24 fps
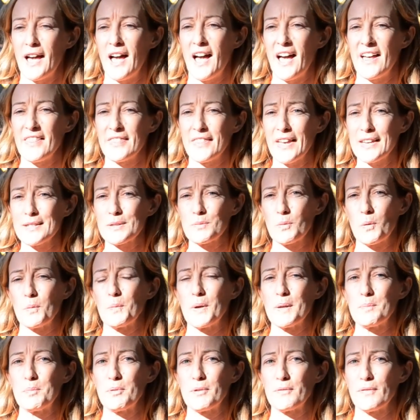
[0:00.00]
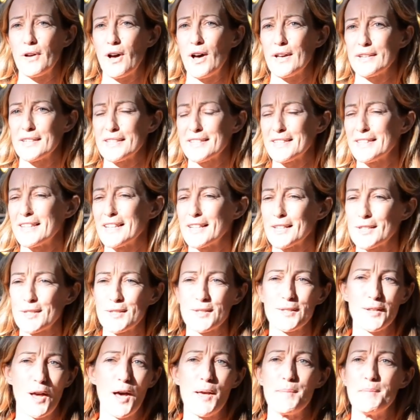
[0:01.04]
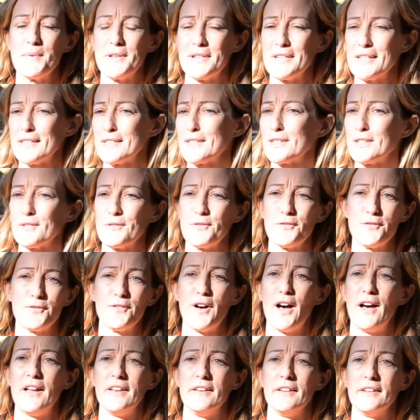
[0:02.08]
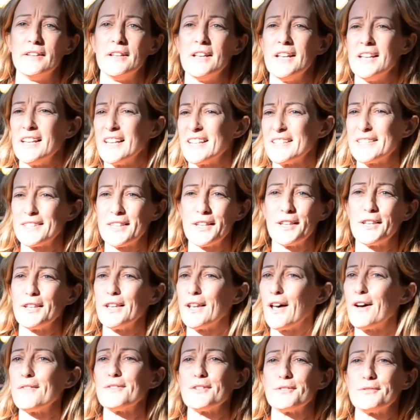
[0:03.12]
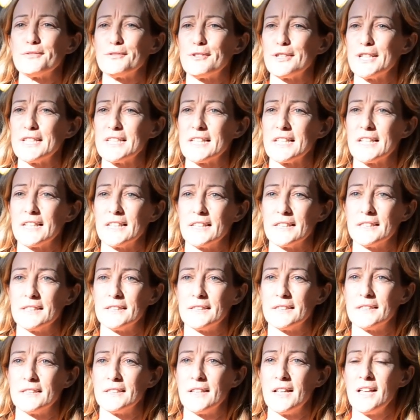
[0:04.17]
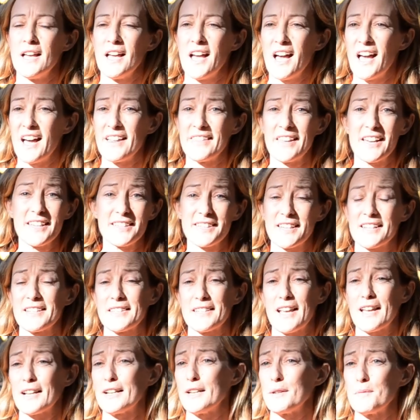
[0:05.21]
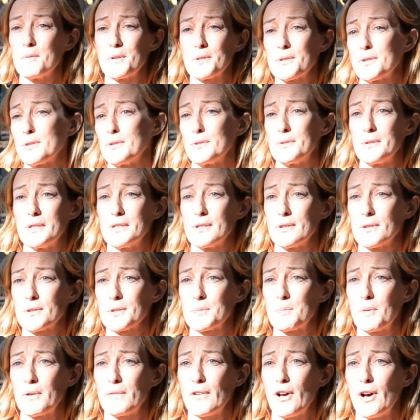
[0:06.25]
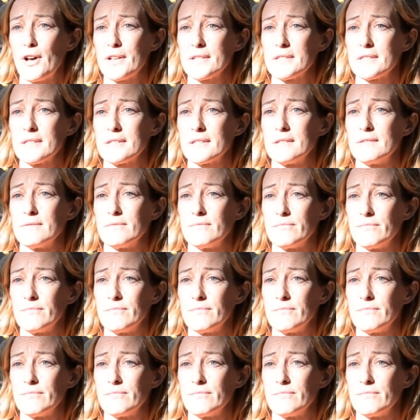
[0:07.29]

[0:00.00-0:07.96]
And that's what we provide. It's the excitement, it's the fun, it's the love of reading. And that's exactly what Story Dogs provides.